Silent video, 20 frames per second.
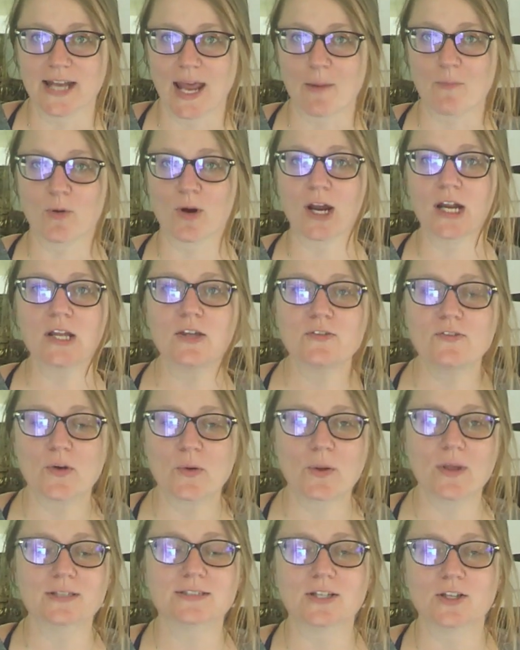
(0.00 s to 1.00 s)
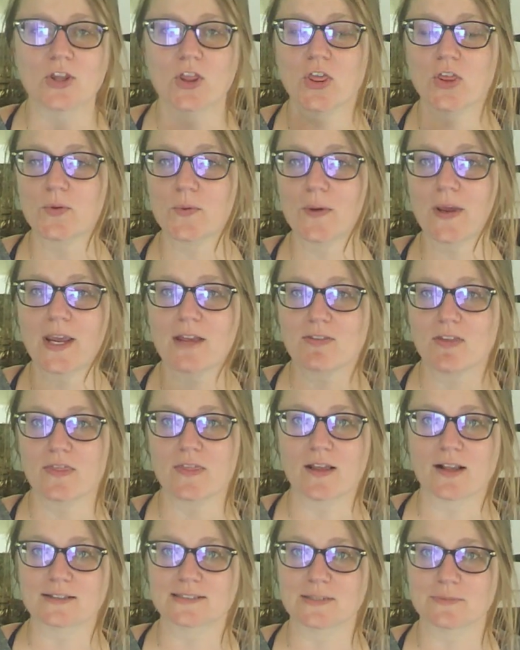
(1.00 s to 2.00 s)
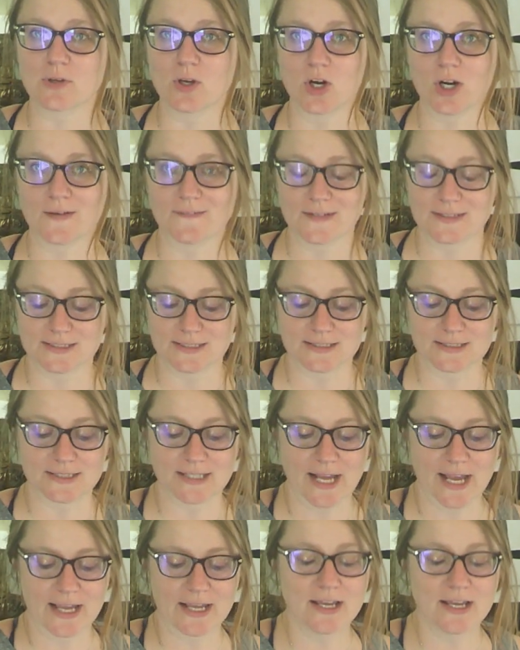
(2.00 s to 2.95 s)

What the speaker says: and we're going to focus on three of the things that we harvested today.